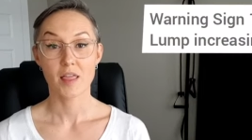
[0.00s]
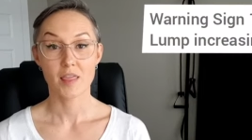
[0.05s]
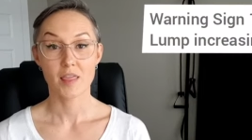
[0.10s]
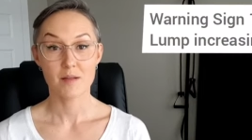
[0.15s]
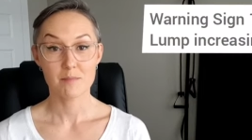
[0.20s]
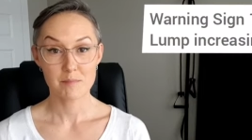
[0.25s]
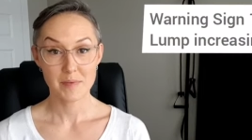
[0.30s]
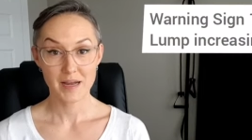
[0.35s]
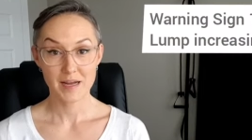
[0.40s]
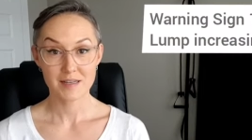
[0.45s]

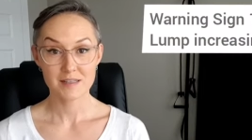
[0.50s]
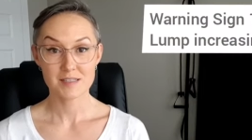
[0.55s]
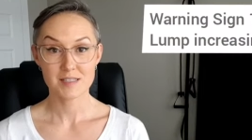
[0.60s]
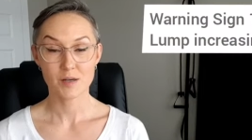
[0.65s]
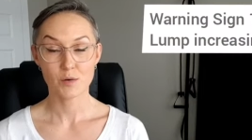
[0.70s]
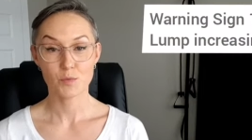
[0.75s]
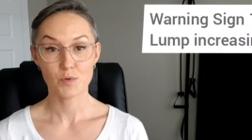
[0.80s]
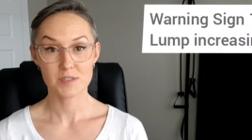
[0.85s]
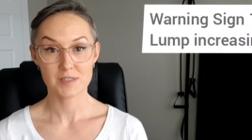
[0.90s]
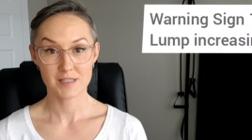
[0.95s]
the
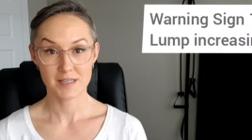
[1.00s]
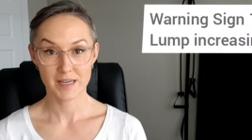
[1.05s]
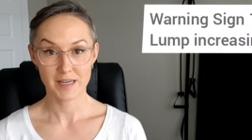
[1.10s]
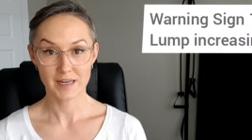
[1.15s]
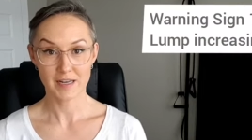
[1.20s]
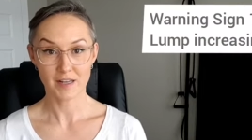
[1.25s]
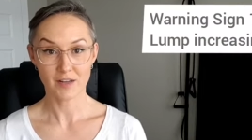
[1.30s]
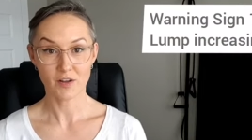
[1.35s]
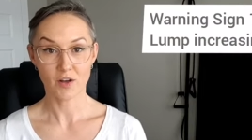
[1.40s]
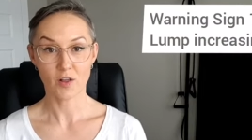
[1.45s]
mass was
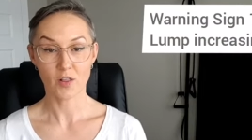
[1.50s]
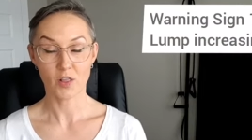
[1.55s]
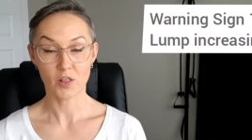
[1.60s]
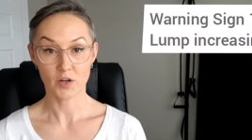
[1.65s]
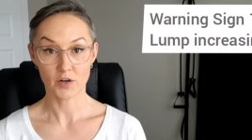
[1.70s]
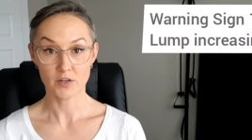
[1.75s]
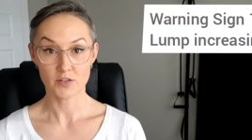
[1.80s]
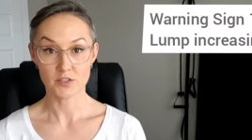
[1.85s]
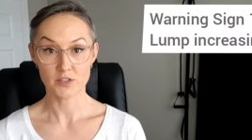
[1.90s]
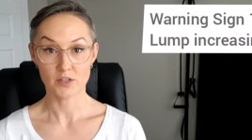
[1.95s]
getting
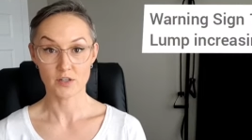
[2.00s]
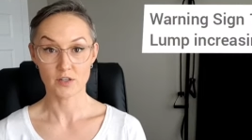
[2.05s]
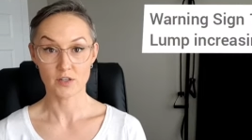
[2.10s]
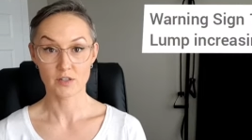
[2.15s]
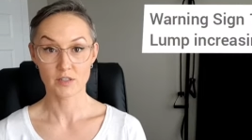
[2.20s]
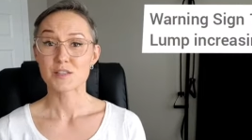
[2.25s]
larger.